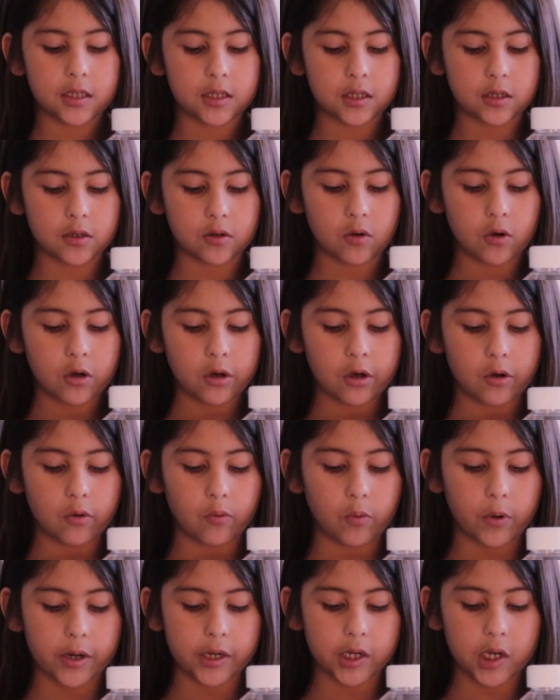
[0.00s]
do
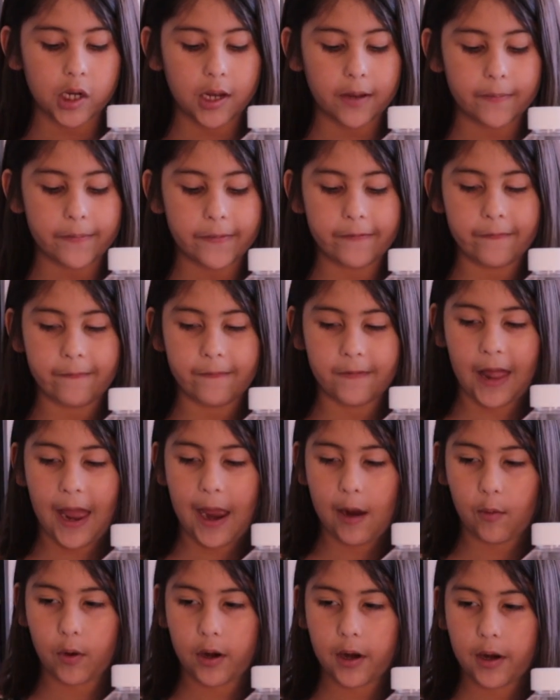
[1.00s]
1 cup of
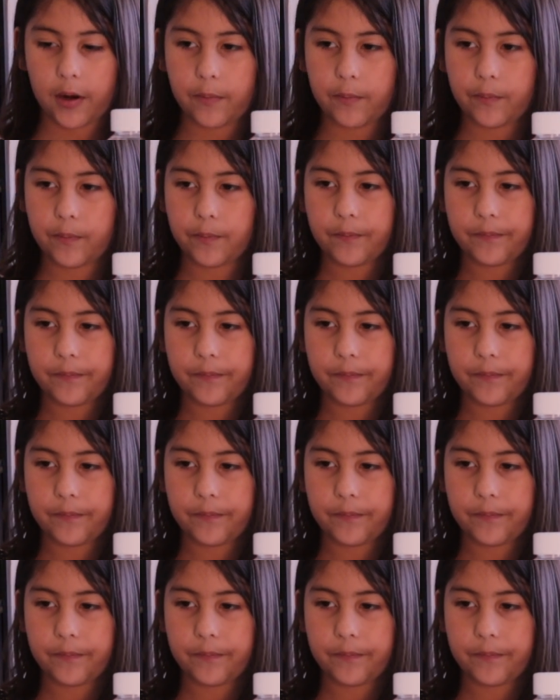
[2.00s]
flour,